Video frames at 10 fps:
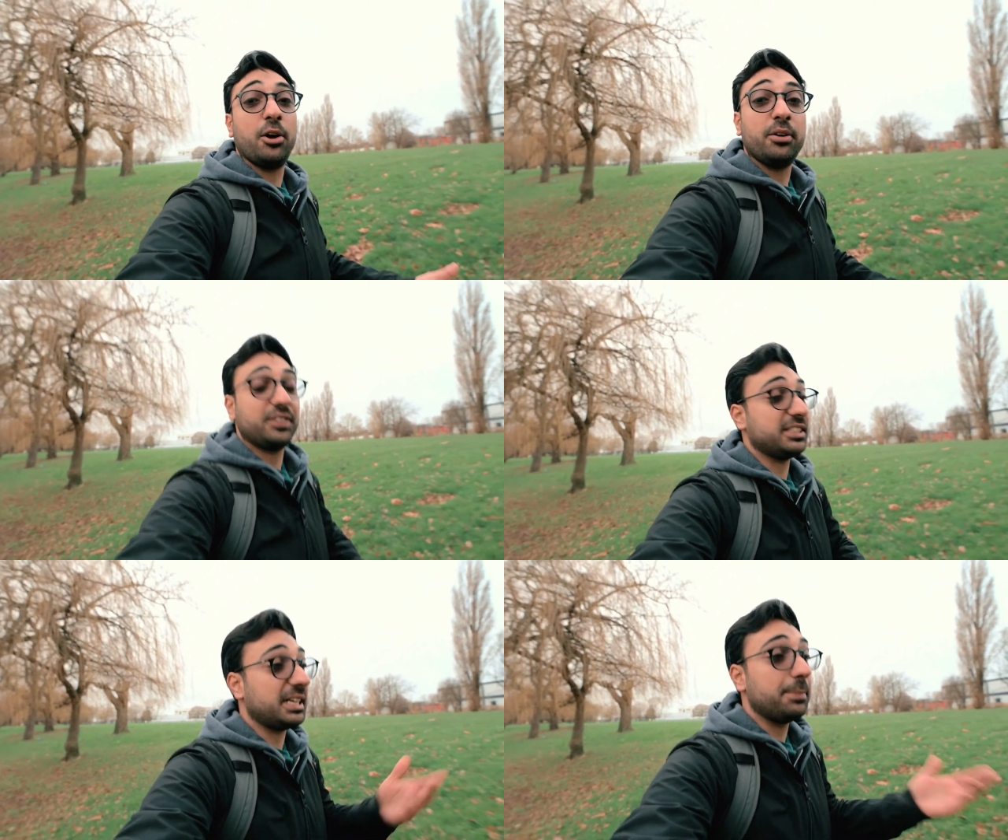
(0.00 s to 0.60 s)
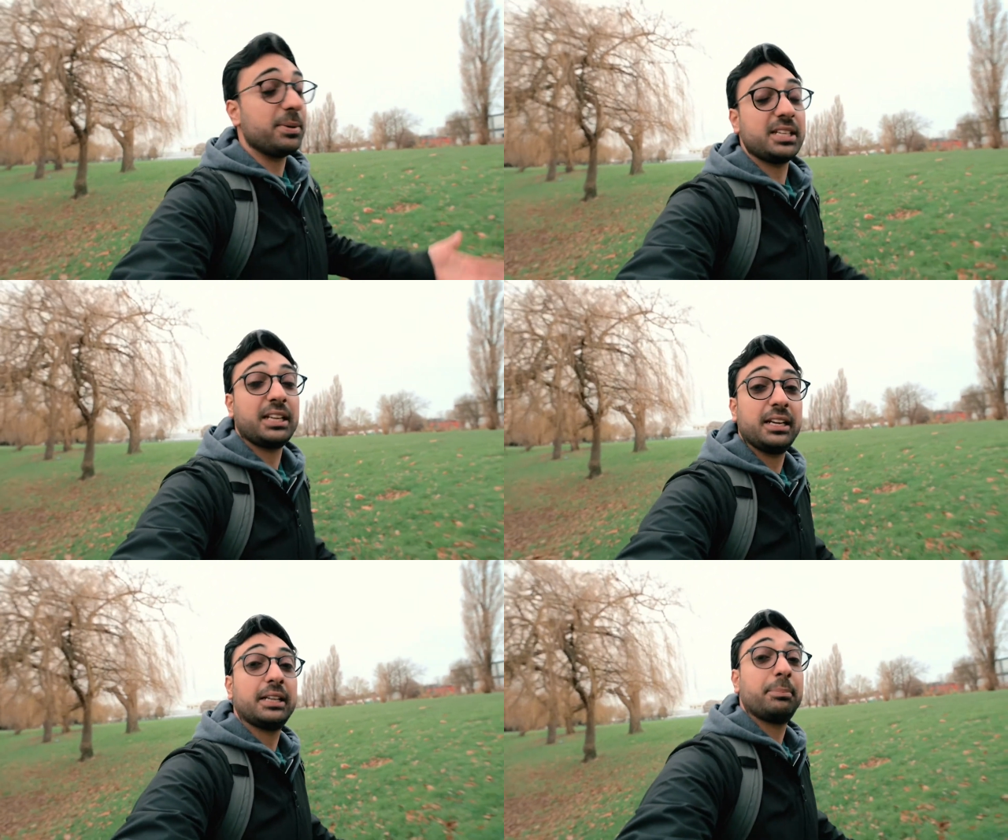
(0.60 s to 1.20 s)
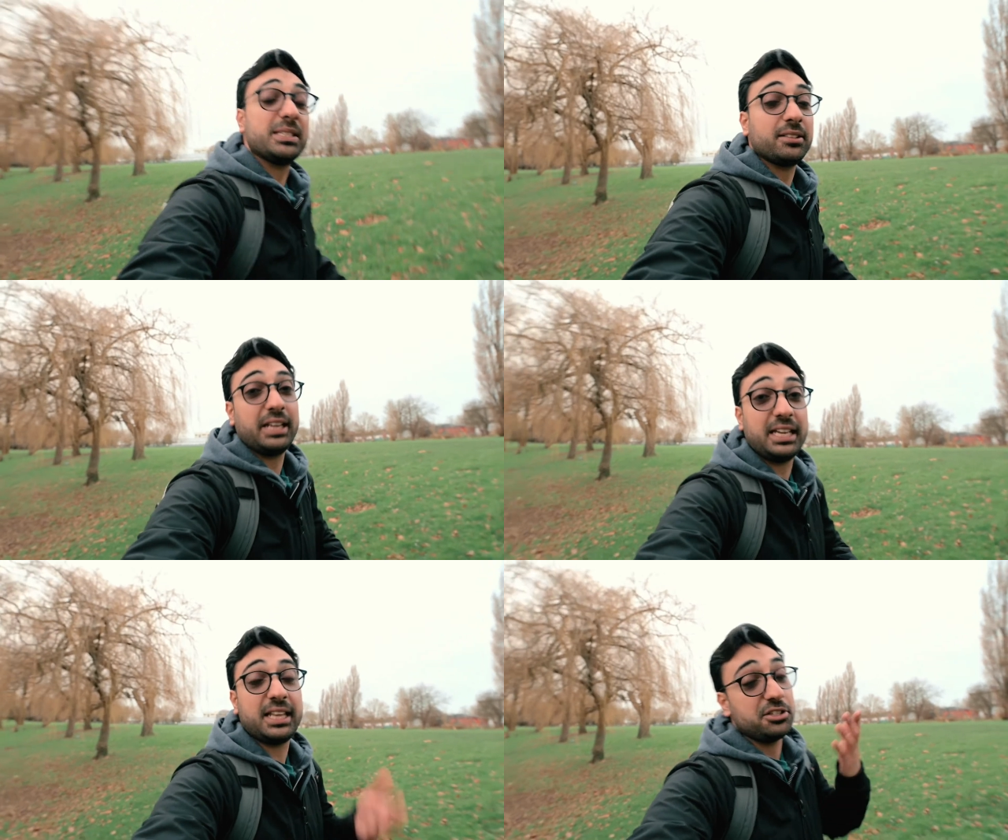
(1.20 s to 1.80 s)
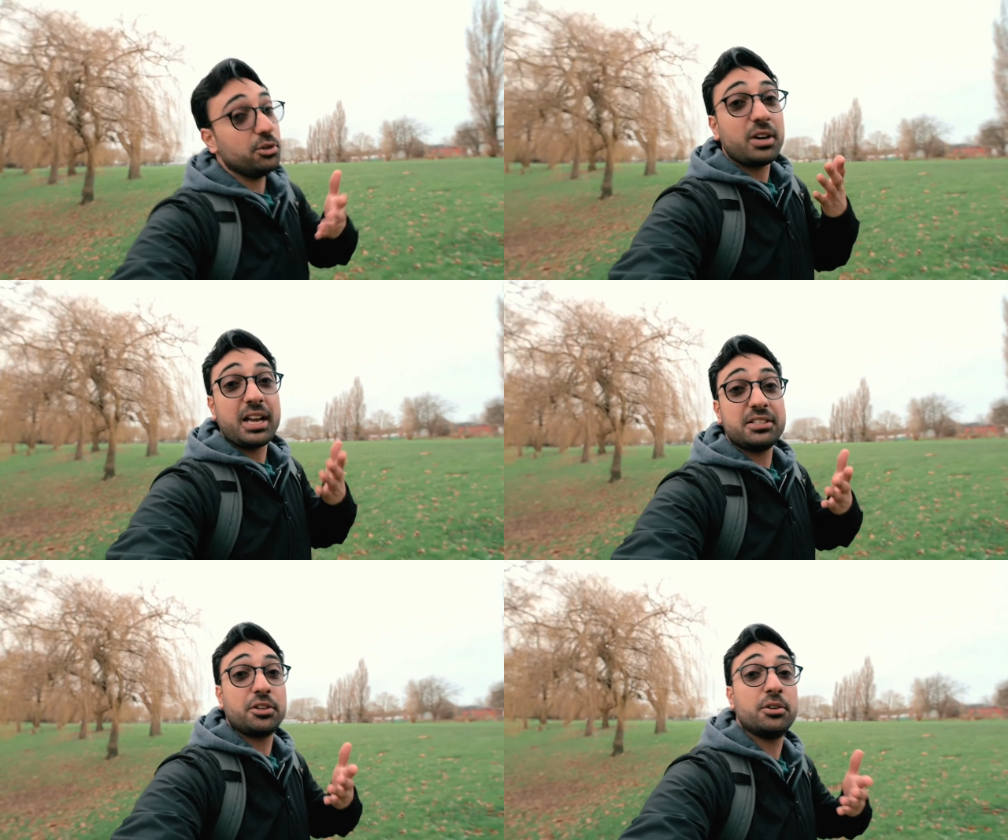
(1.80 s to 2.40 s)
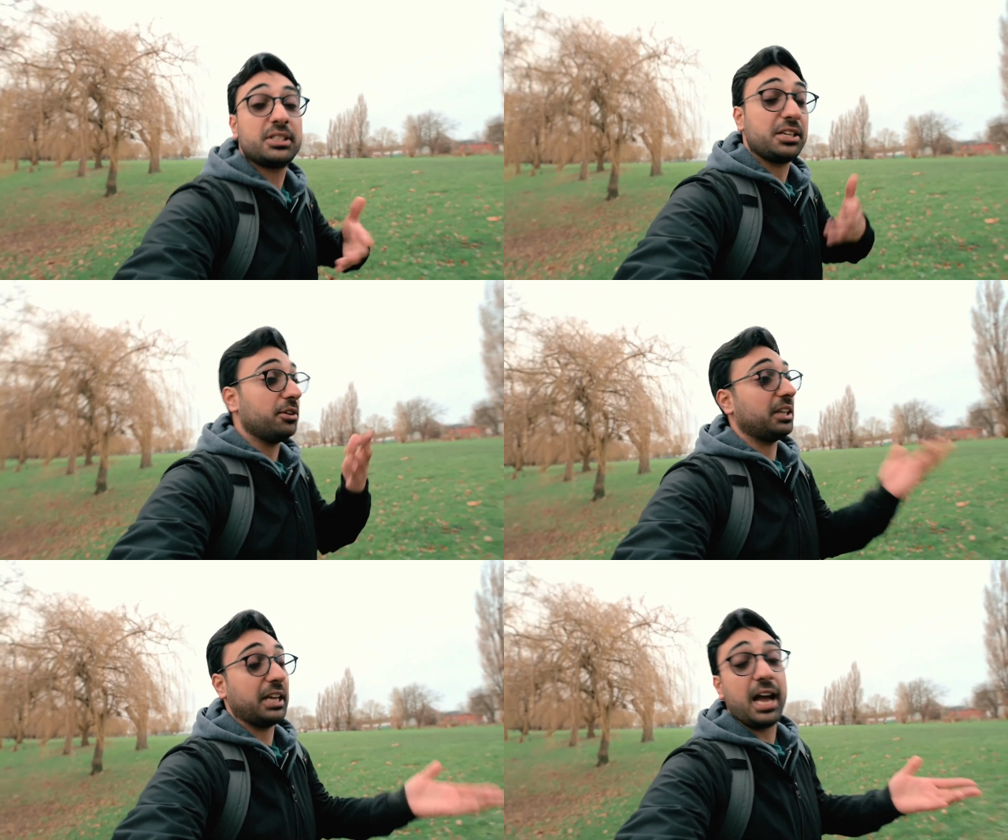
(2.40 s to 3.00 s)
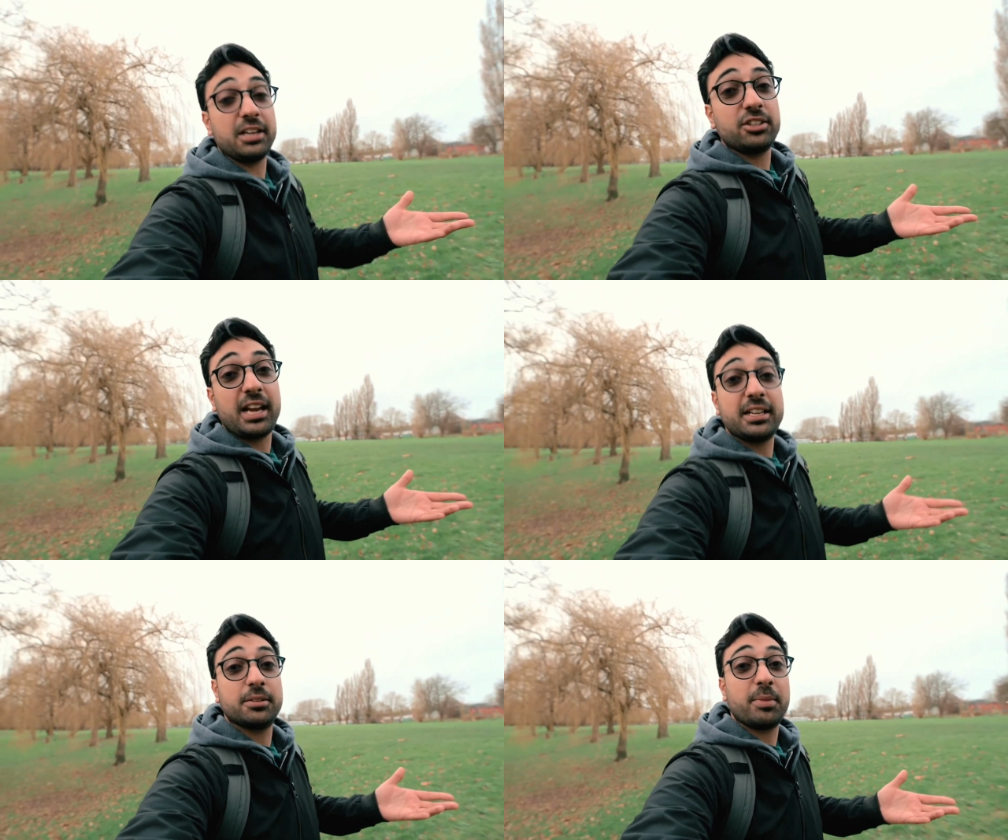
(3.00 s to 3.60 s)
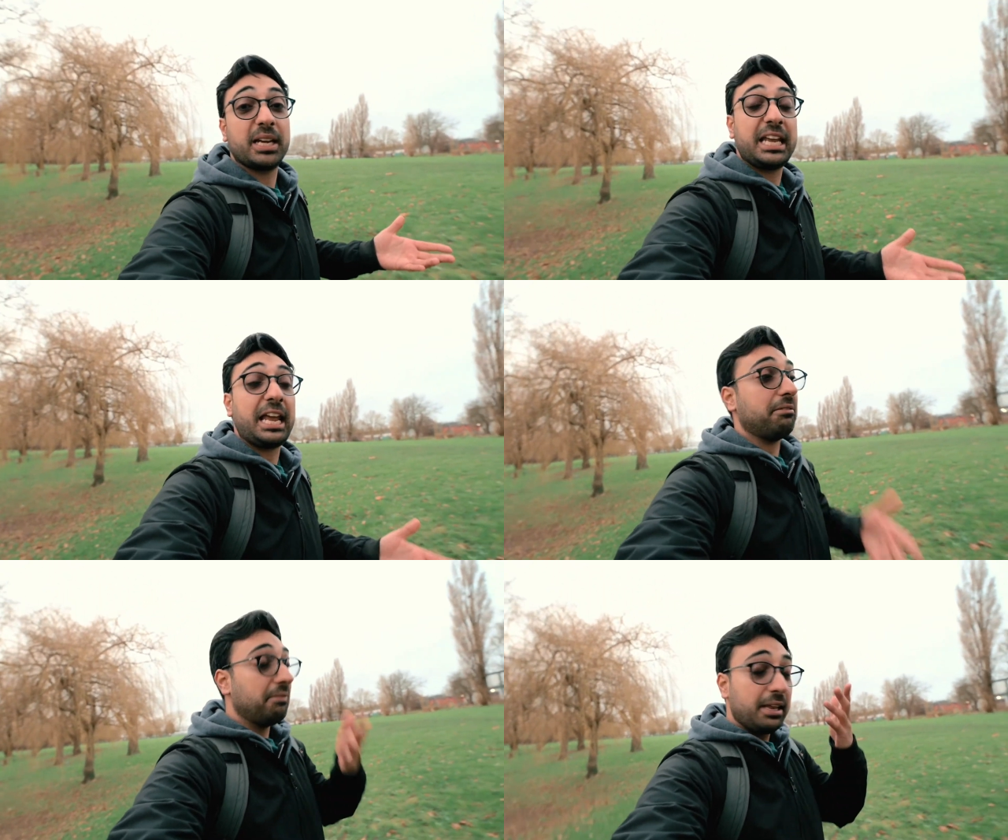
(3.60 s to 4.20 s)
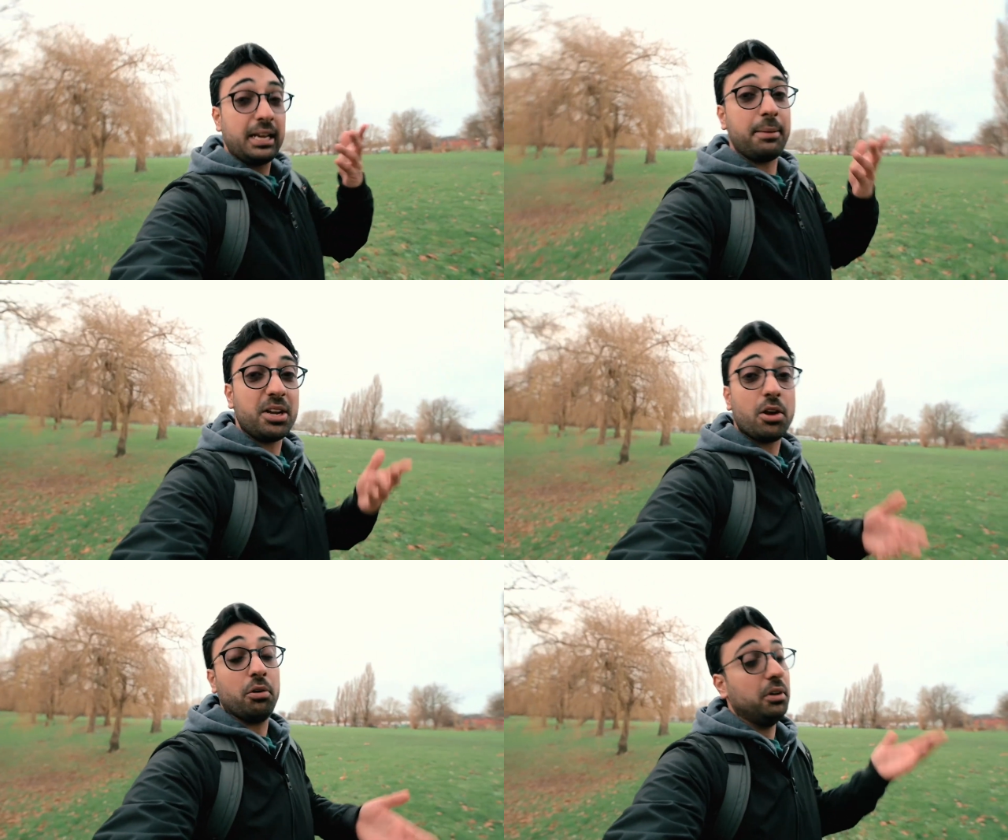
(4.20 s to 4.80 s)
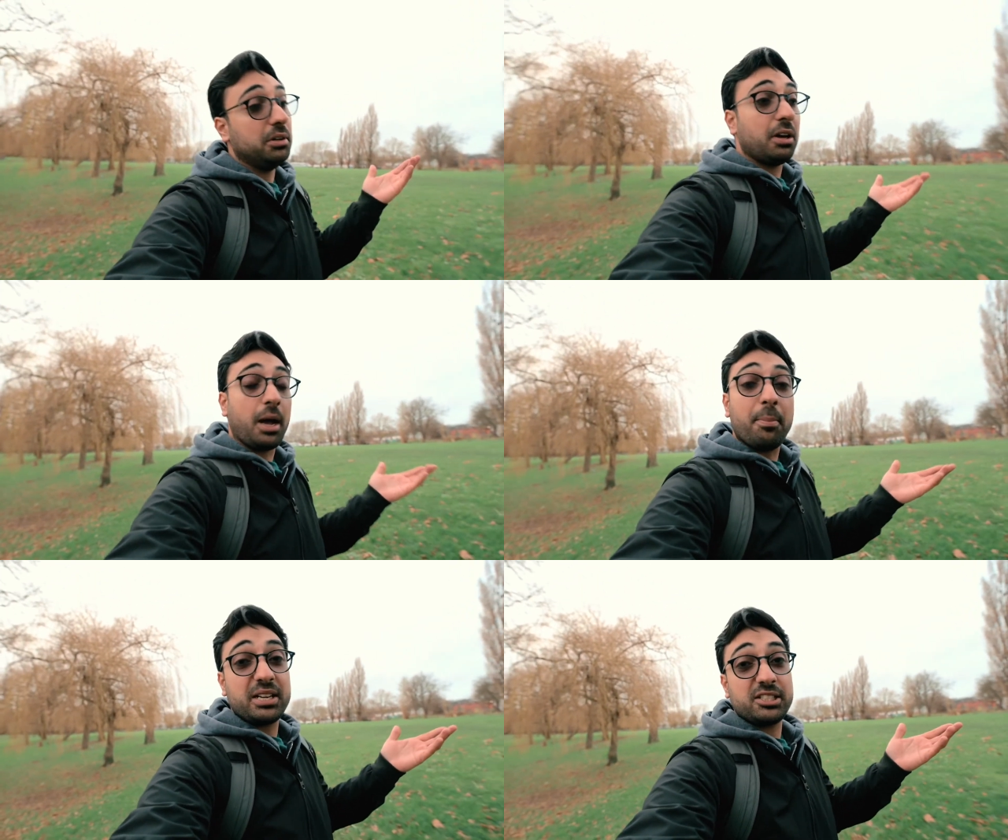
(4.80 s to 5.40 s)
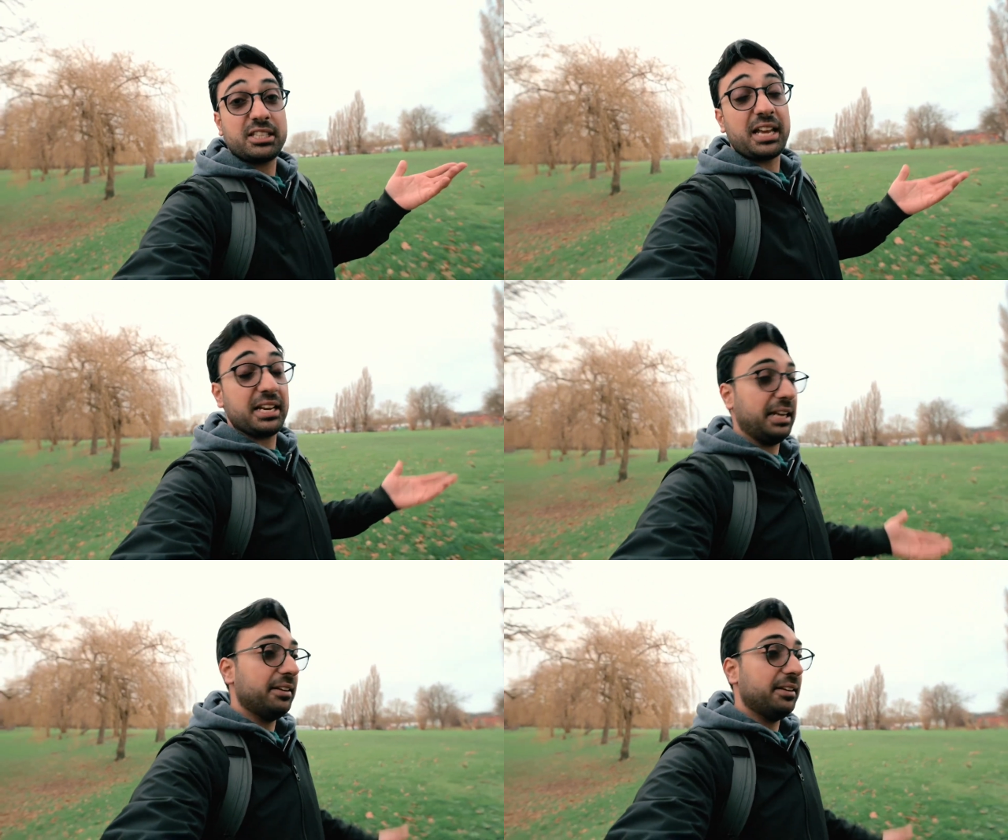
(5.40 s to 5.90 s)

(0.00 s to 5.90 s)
If there's any particular bits of gear that you guys use that you think I should add to my kit, let me know. I might just add it.